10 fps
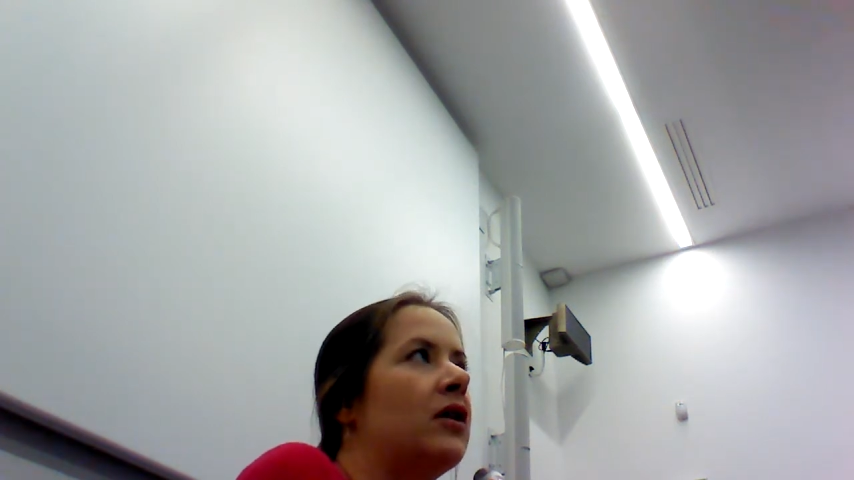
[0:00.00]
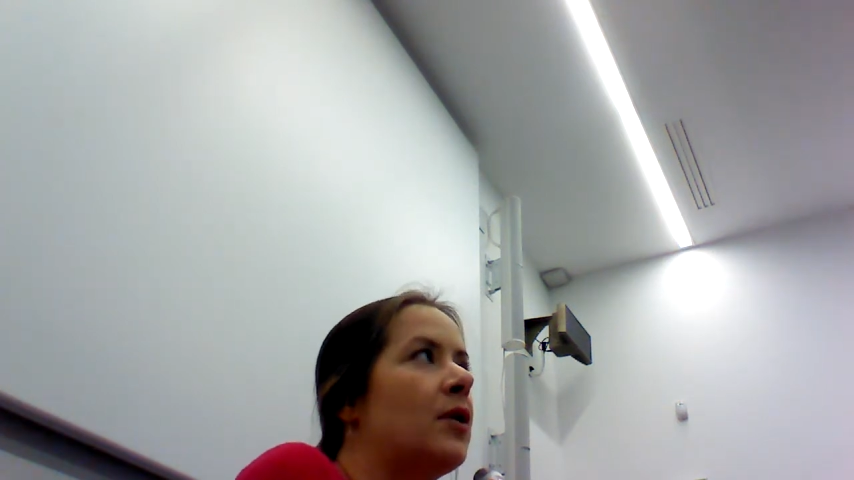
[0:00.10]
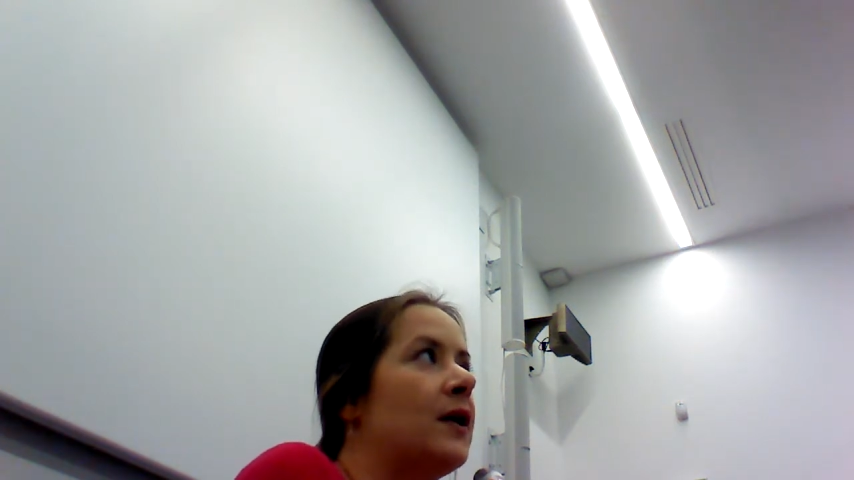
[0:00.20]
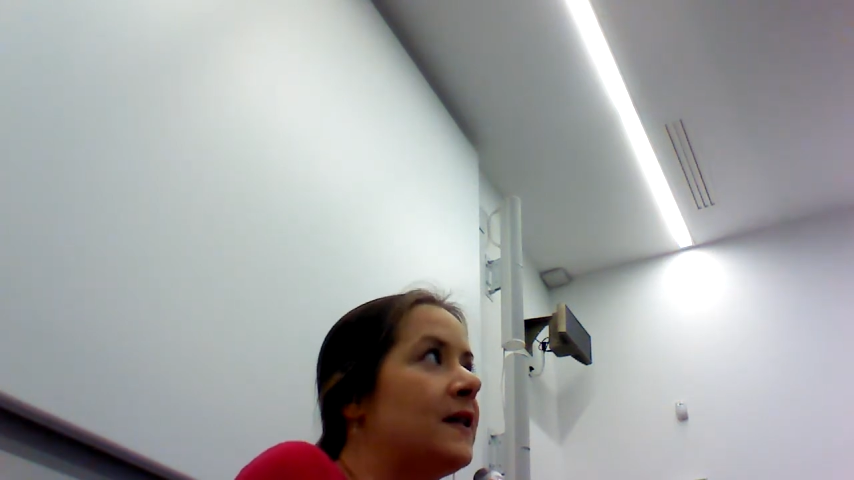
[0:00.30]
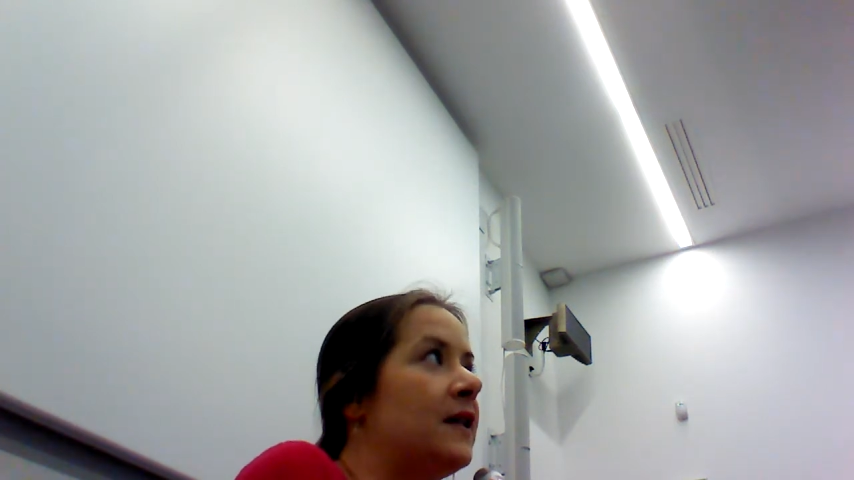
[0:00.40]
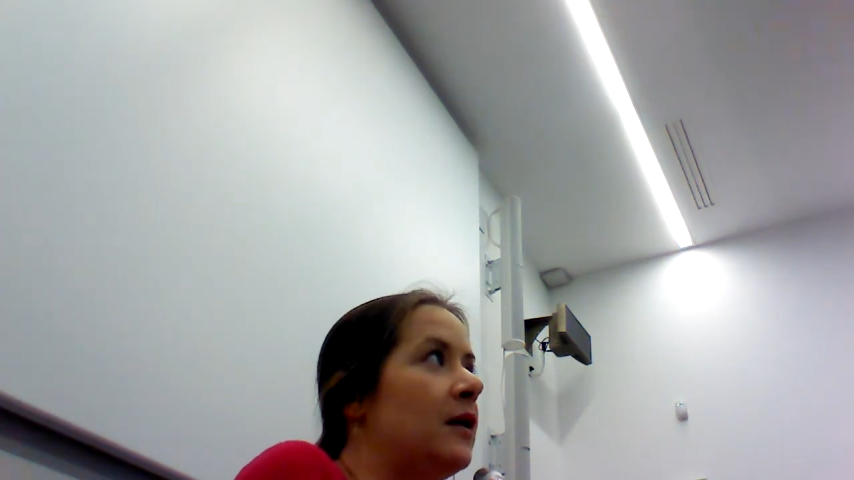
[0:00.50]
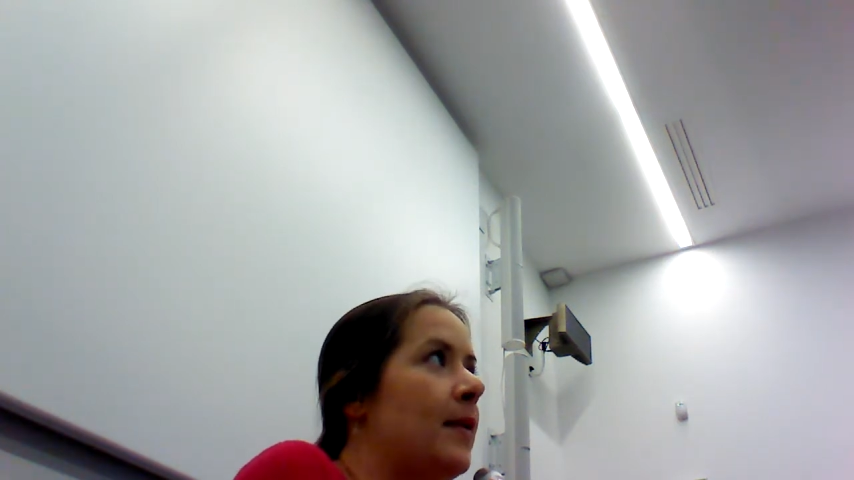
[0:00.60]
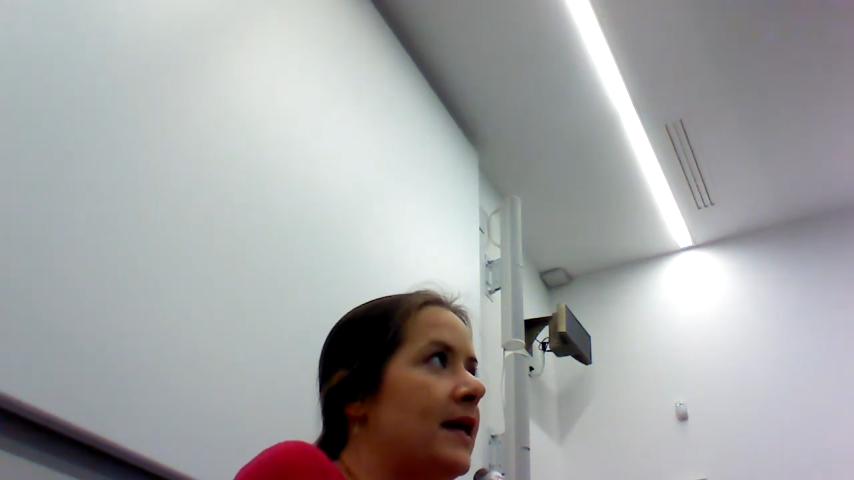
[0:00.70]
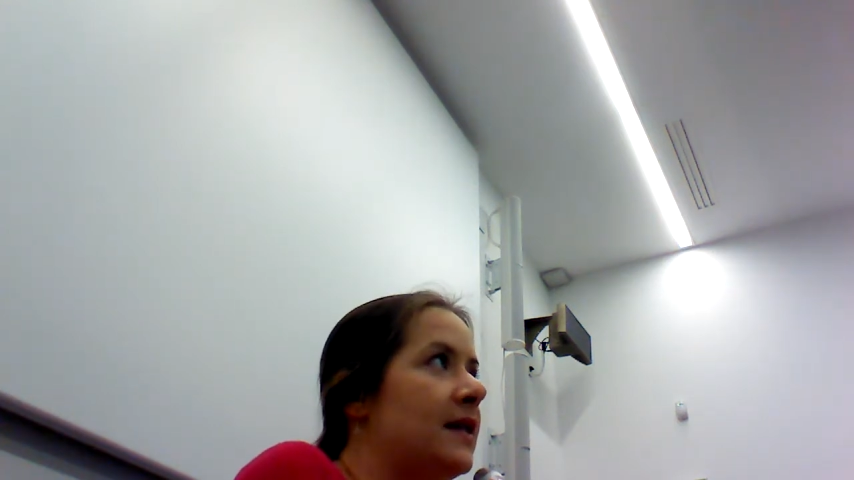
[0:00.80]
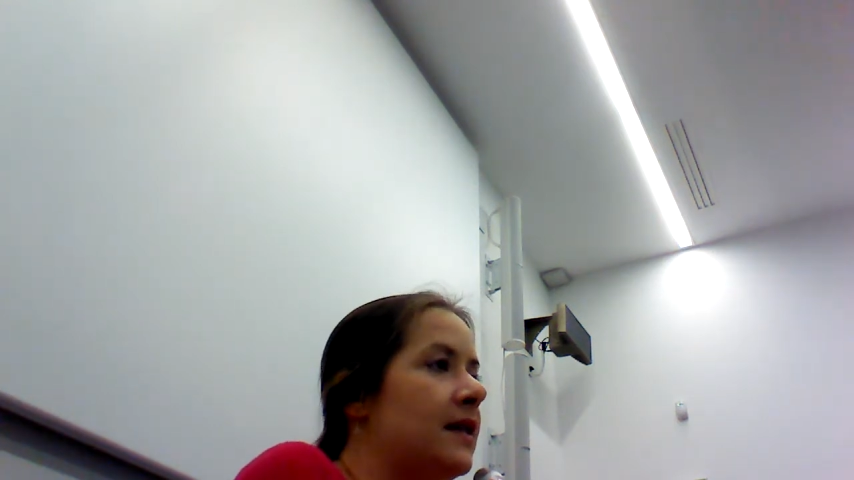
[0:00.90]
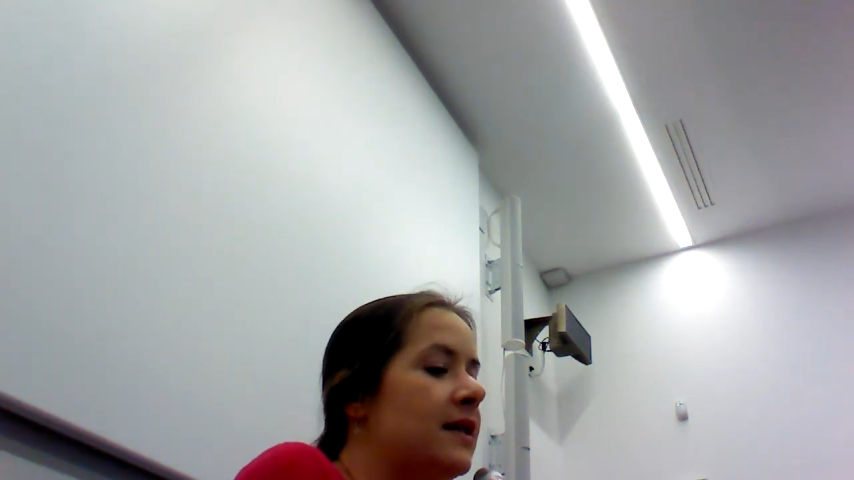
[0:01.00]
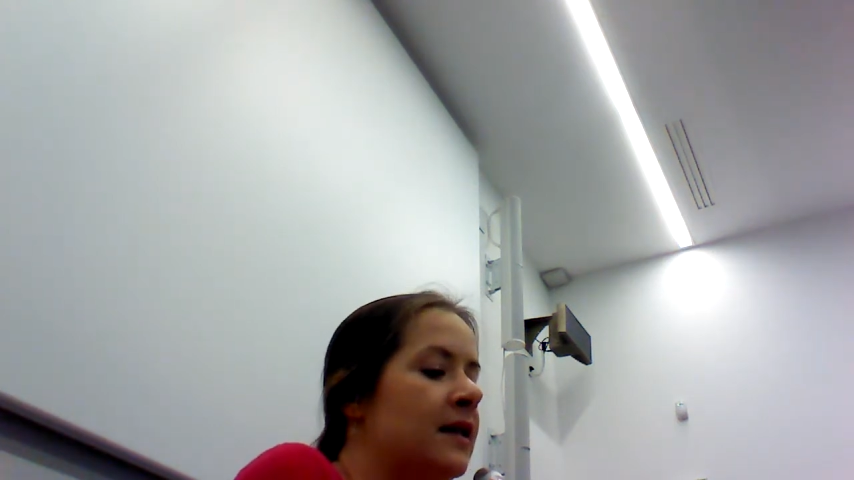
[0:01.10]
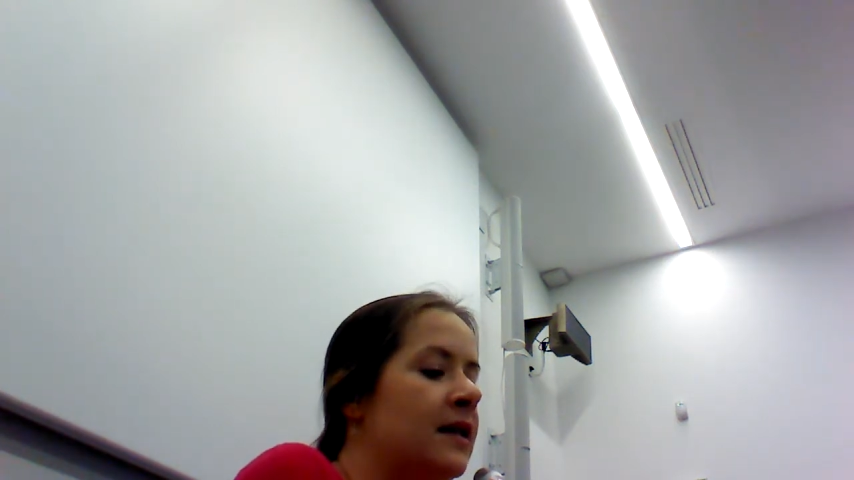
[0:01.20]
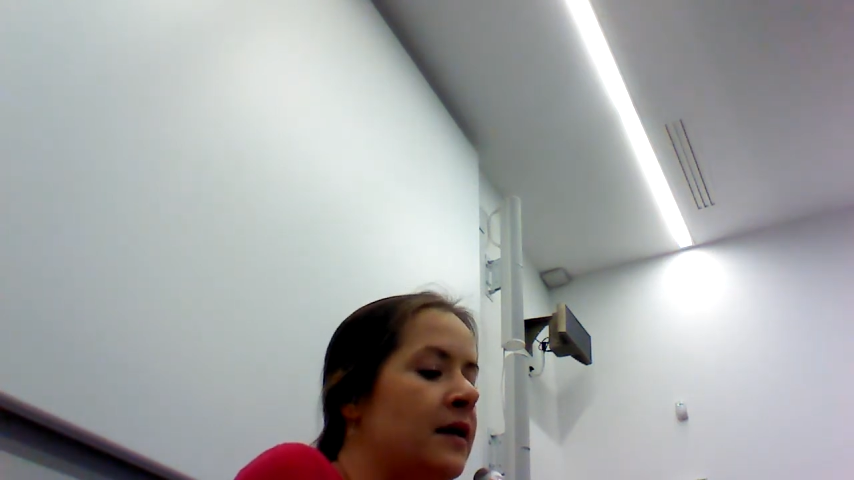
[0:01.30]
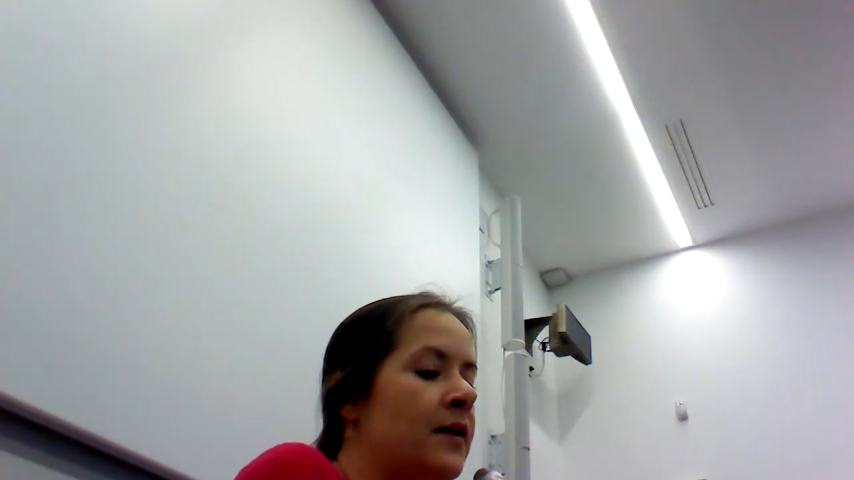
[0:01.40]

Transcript: on a personal basis,